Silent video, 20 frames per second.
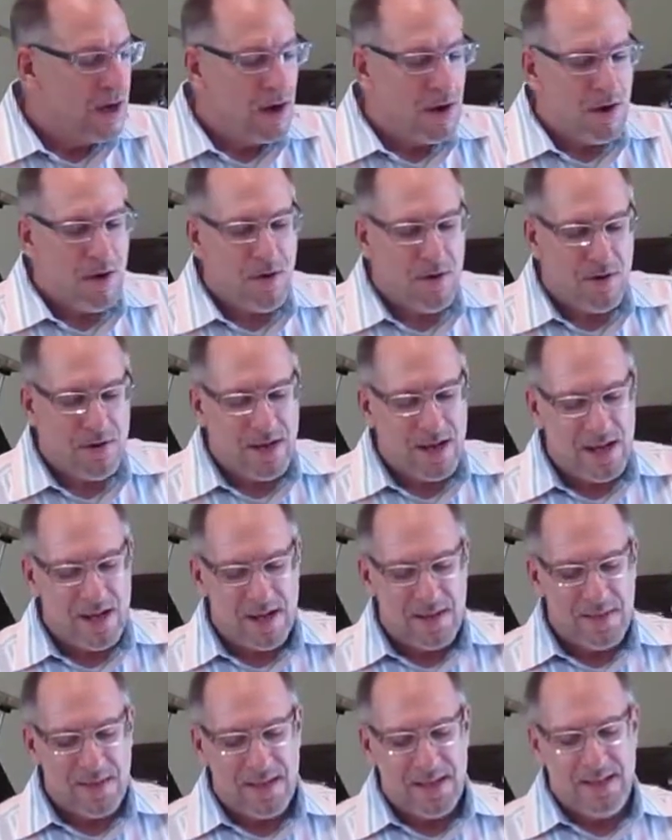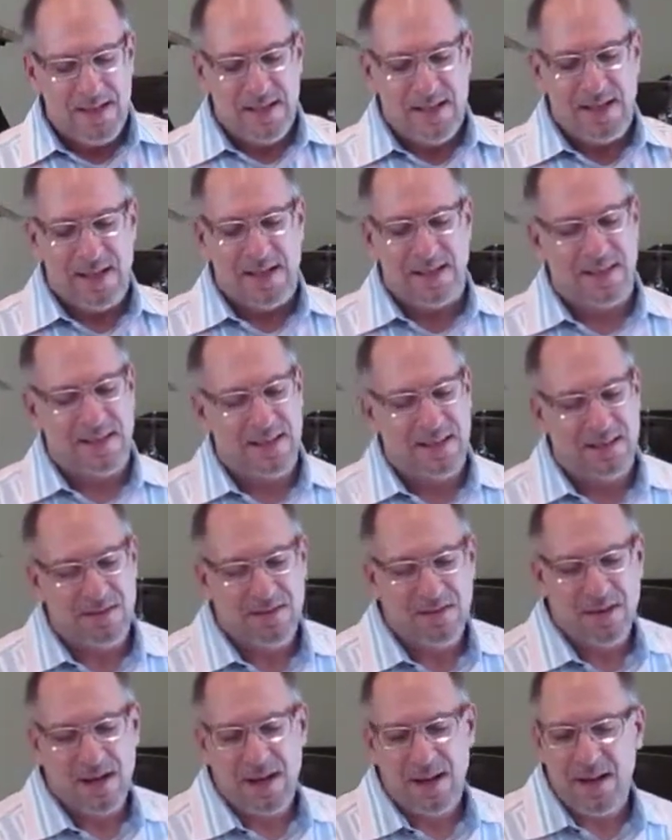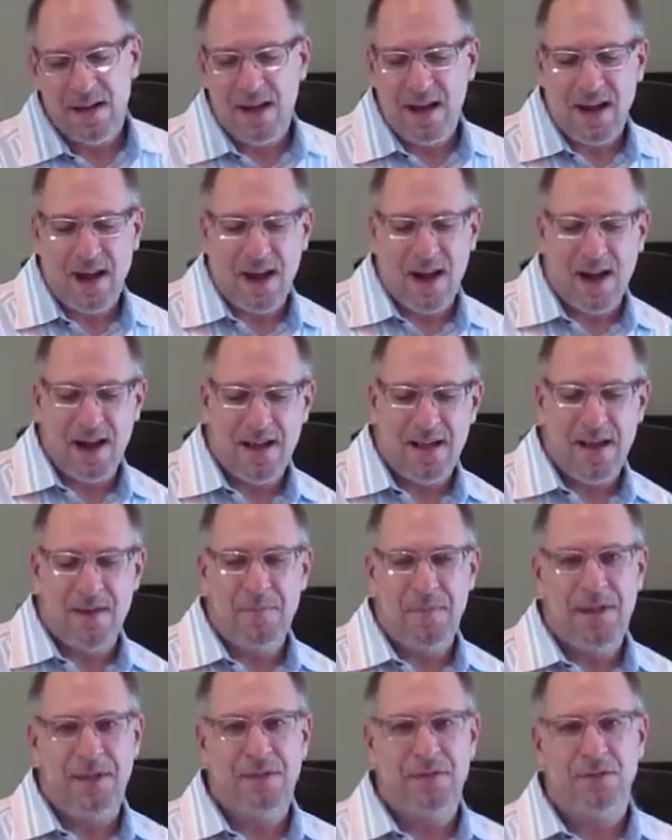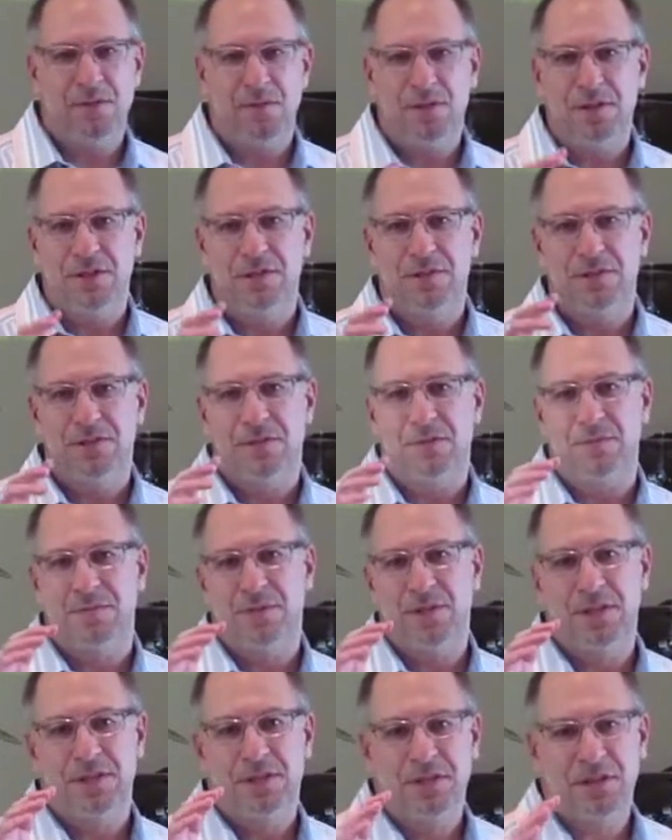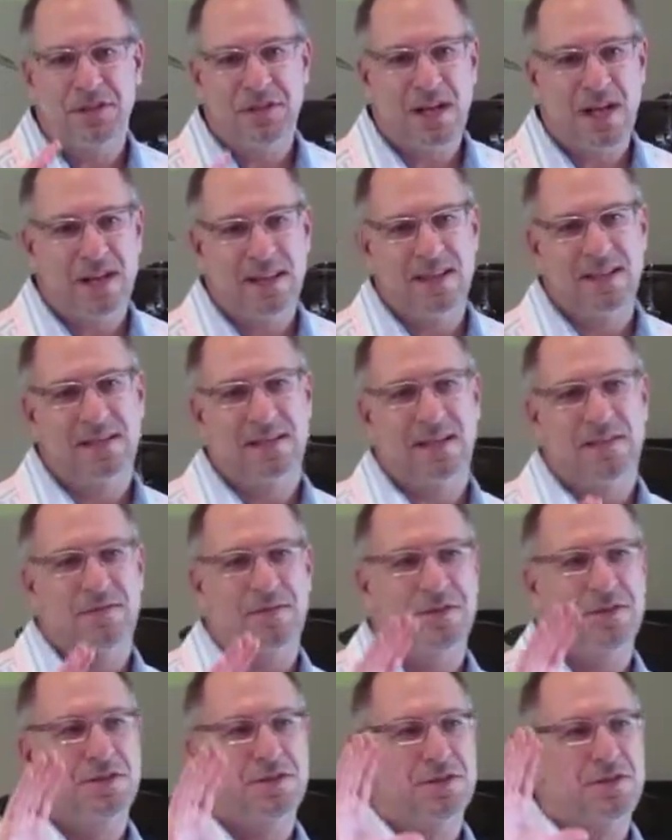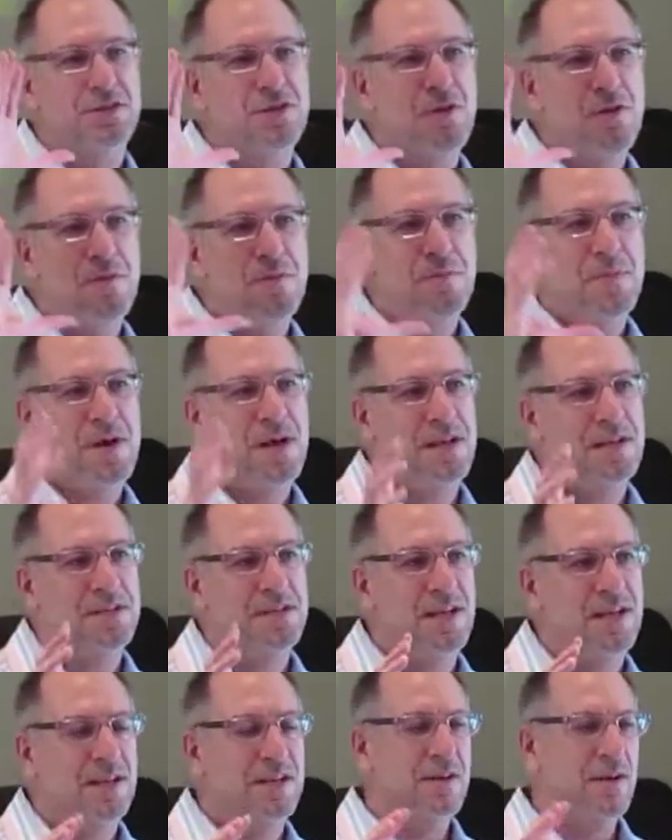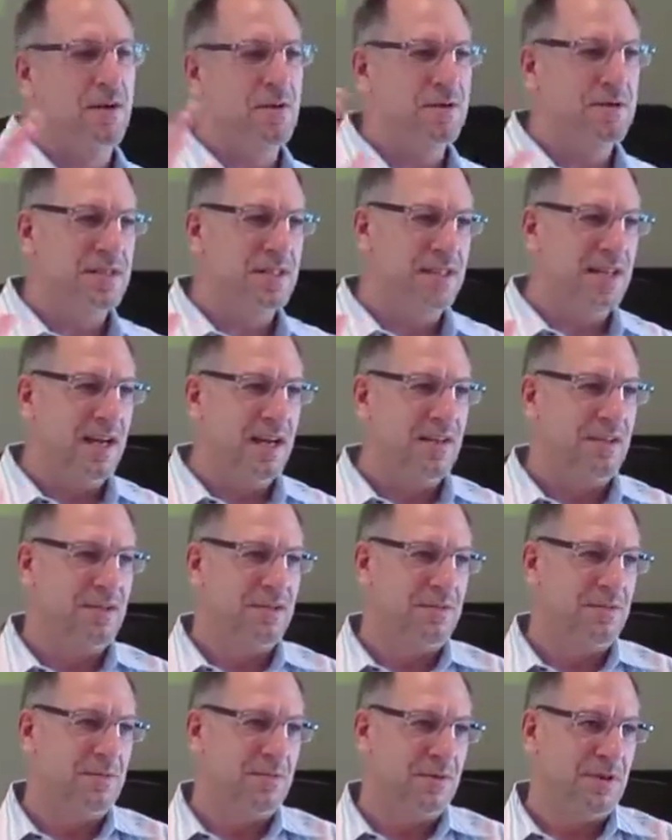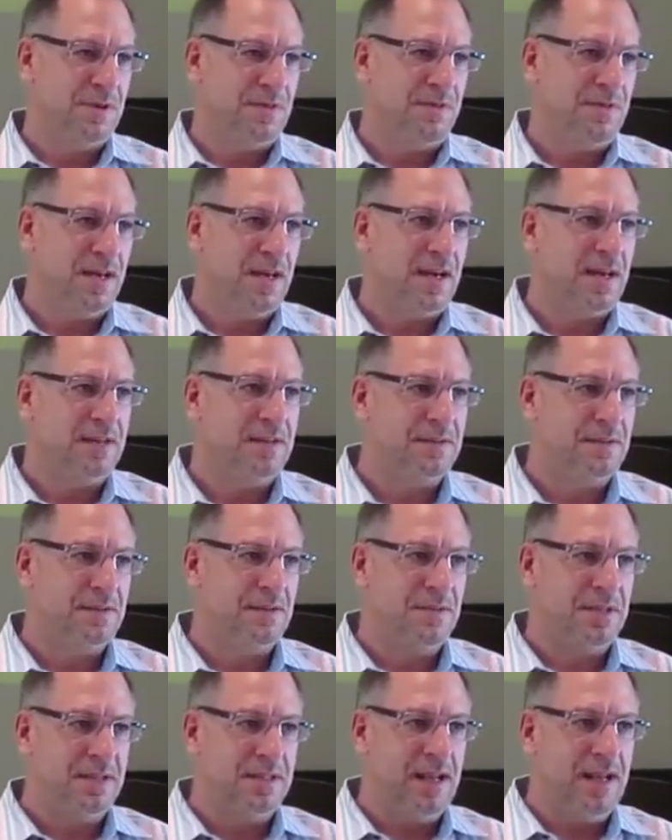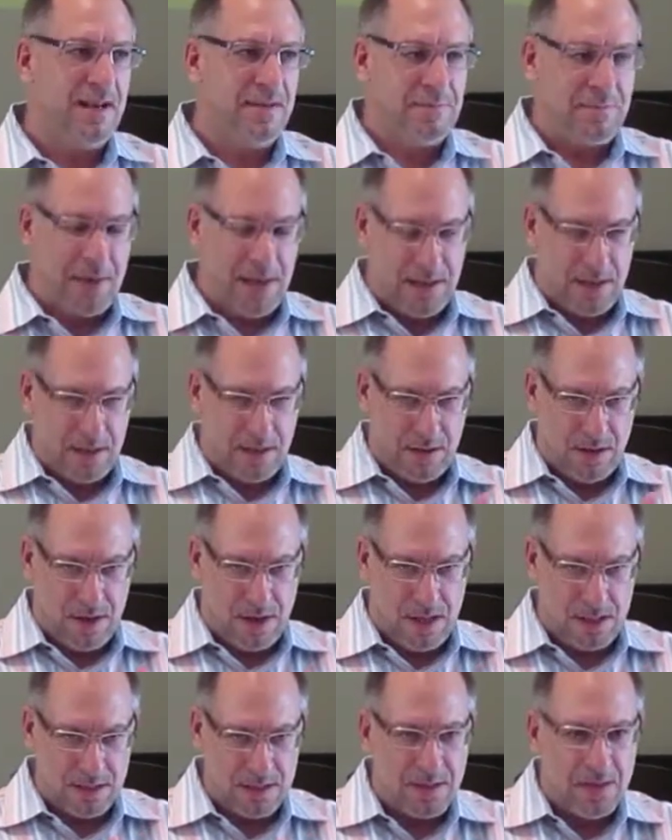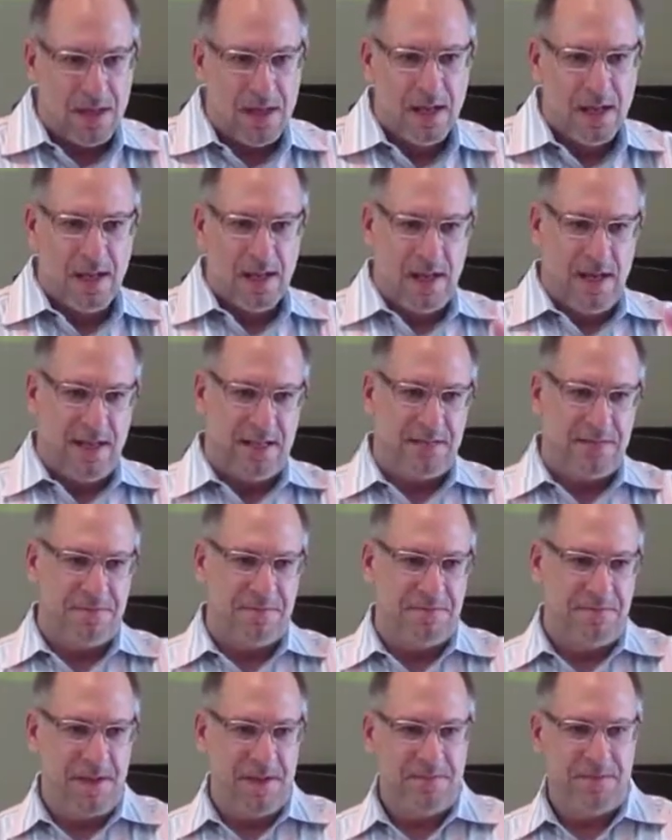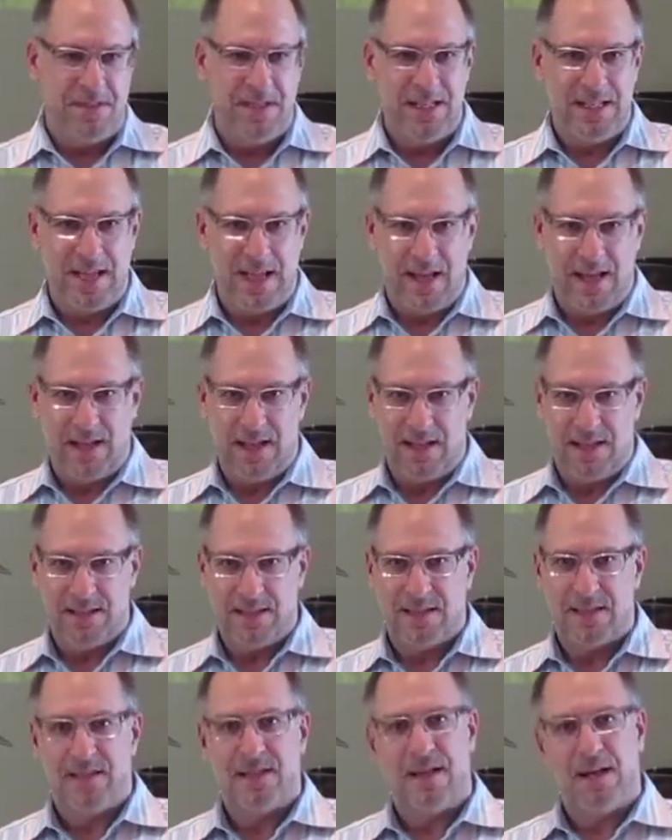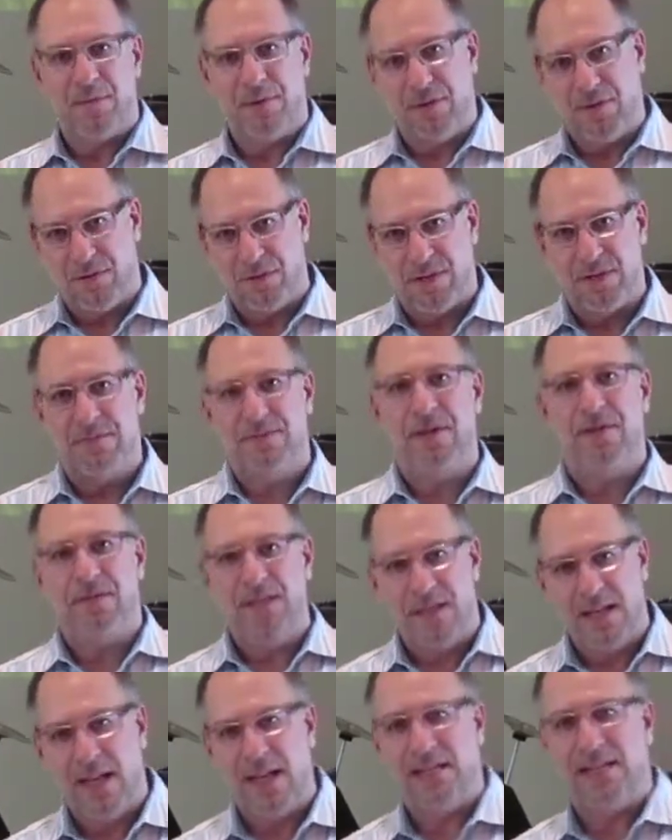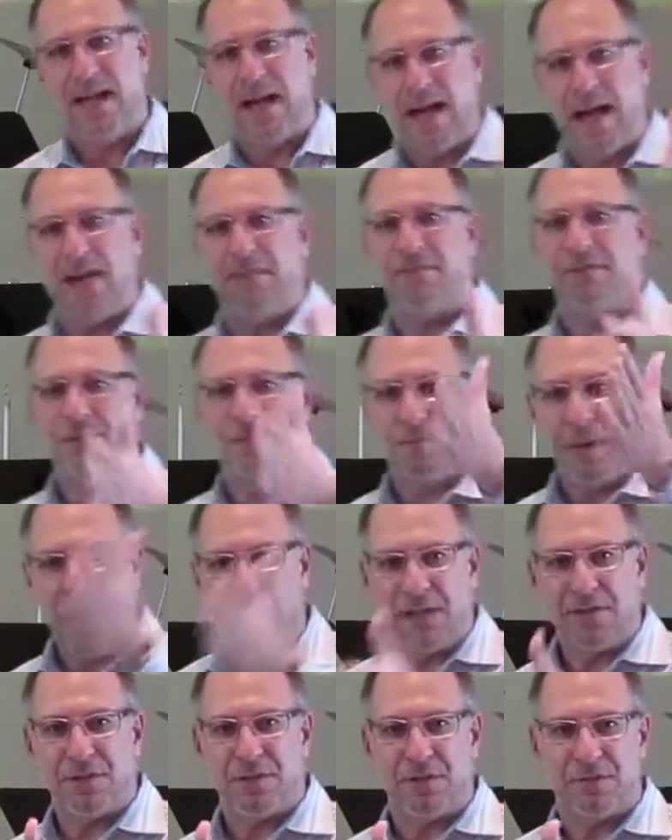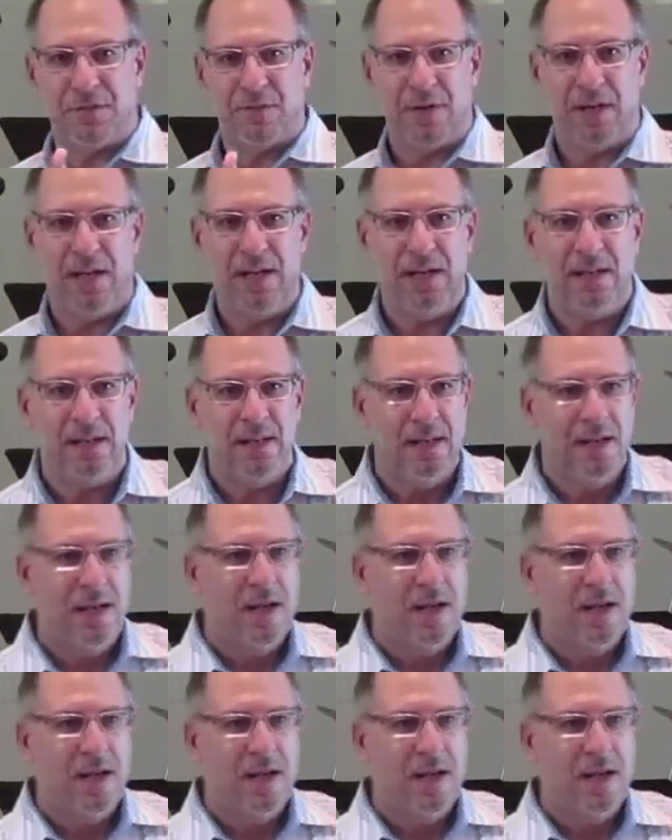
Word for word: Oh yeah, yeah. Thank you. I, I mean, you know, when you do some research on this stuff, there's so much that goes together in the Word of God. So the day of Pentecost it's 50 days, I mean, no, it's 50 days after Passover, right?